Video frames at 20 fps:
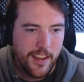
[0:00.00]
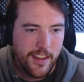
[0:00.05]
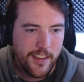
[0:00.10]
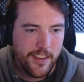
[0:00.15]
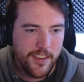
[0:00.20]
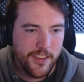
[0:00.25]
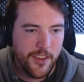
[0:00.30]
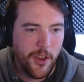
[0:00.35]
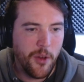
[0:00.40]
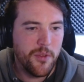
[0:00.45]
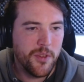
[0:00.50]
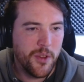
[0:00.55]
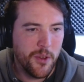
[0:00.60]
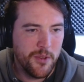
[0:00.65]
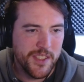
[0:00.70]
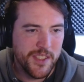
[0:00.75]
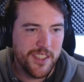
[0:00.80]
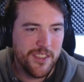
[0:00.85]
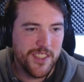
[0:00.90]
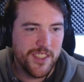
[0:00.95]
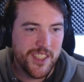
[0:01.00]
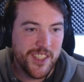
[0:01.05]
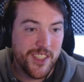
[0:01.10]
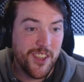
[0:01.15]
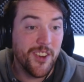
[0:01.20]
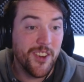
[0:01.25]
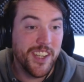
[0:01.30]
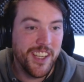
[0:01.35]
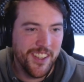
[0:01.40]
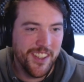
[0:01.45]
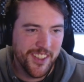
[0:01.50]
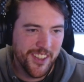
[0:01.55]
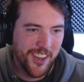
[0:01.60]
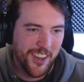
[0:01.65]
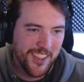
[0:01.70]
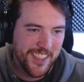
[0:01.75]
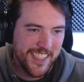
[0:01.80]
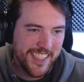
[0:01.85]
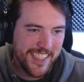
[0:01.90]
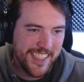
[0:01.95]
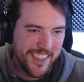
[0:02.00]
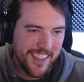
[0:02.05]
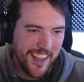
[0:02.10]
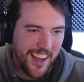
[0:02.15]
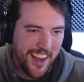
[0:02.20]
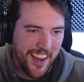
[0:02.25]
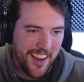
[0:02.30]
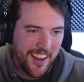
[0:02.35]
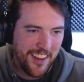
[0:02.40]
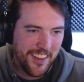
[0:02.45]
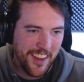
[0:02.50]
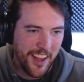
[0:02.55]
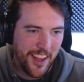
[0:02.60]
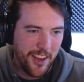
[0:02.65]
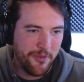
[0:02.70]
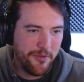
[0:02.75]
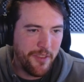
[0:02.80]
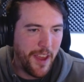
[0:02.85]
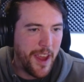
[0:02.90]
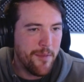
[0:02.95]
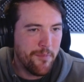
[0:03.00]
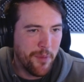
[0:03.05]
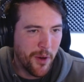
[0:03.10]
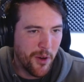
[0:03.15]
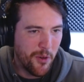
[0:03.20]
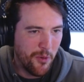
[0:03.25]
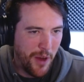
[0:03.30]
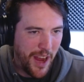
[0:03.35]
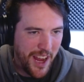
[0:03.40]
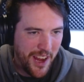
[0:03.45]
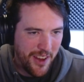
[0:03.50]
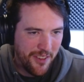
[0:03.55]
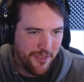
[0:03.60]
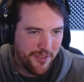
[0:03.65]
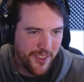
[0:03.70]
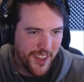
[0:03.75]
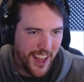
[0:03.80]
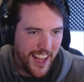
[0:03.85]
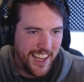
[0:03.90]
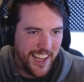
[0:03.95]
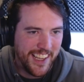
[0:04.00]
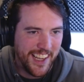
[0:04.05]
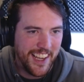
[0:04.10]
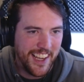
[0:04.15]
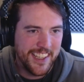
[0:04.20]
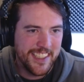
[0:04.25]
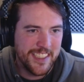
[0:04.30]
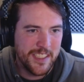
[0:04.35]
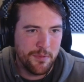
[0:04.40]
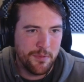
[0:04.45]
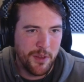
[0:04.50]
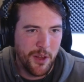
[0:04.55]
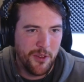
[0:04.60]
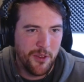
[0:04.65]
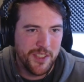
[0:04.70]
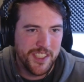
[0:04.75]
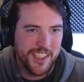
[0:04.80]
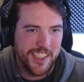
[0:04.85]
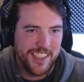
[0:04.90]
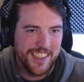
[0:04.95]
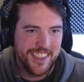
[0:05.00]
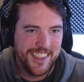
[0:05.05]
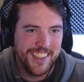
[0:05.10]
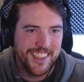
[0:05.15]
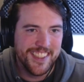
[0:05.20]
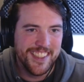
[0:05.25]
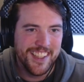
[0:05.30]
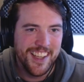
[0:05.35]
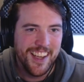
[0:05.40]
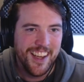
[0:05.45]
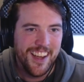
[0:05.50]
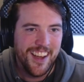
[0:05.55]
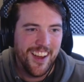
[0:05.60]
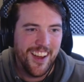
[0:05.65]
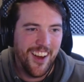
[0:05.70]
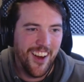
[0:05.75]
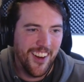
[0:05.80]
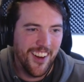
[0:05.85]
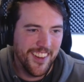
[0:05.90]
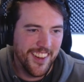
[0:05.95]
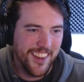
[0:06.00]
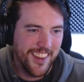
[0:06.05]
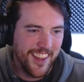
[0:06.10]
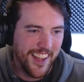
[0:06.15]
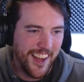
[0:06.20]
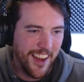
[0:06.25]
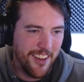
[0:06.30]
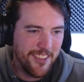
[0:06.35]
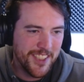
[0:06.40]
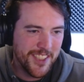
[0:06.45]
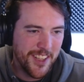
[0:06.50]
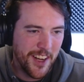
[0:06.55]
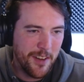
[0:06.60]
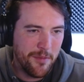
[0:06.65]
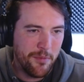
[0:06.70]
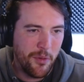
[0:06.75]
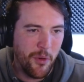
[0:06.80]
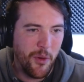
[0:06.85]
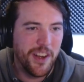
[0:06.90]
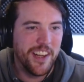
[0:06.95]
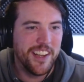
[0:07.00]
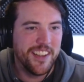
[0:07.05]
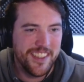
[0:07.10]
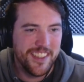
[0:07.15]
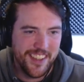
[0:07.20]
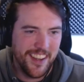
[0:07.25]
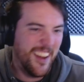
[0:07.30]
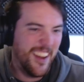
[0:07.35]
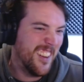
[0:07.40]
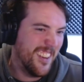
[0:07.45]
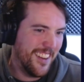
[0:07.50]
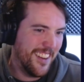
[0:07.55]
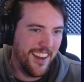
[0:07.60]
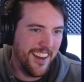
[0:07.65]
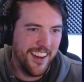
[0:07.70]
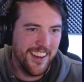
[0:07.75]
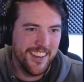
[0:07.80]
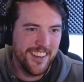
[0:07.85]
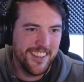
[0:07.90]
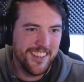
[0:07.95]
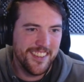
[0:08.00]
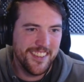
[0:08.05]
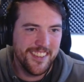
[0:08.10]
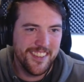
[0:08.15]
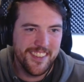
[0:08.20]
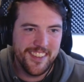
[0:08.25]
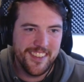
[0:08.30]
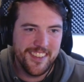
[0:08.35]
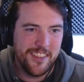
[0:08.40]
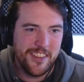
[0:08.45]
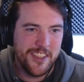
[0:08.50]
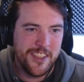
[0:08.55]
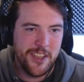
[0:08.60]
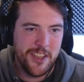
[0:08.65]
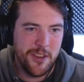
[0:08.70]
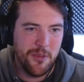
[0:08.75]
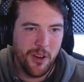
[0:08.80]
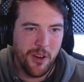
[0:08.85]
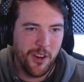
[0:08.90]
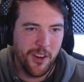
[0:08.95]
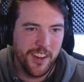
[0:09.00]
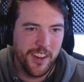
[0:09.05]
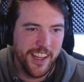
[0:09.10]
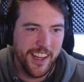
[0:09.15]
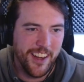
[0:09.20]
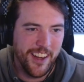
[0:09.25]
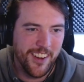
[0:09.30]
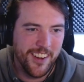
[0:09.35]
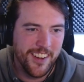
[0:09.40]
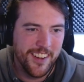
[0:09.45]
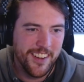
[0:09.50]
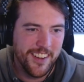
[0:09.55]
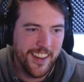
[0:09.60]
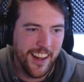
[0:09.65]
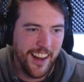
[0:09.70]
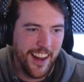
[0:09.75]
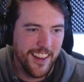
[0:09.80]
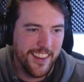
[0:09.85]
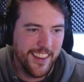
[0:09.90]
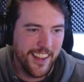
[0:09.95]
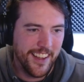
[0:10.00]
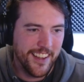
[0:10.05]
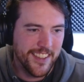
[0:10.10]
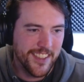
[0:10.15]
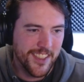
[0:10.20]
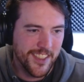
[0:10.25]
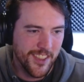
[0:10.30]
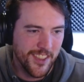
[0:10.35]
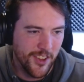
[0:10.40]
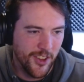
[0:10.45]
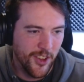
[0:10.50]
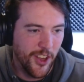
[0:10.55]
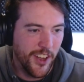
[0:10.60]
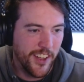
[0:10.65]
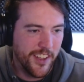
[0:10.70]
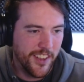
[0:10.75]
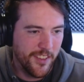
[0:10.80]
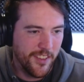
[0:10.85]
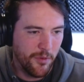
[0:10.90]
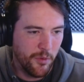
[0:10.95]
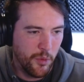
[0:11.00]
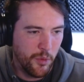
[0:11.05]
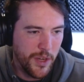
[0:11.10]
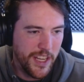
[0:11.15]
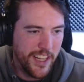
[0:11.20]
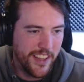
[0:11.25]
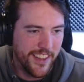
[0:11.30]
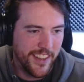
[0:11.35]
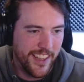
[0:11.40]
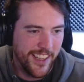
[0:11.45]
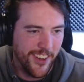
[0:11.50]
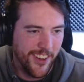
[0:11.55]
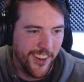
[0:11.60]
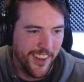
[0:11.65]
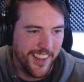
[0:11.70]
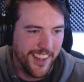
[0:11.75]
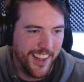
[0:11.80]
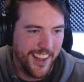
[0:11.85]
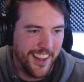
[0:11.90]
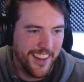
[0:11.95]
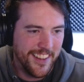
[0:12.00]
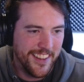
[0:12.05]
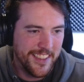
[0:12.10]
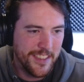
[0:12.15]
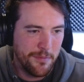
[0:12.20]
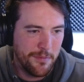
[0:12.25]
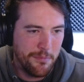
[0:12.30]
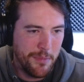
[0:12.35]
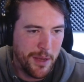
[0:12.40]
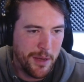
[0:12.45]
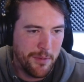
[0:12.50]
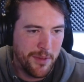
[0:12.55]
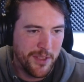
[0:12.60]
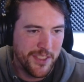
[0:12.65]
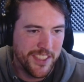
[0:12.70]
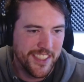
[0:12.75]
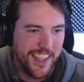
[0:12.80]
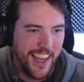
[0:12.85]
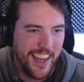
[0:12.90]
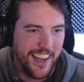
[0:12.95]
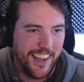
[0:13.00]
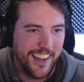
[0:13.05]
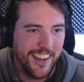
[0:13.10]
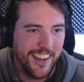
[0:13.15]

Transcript: Those little circulars, like vaporwave like explosions are the thing I was trying to point to earlier that I think just look really good in this minimal setting.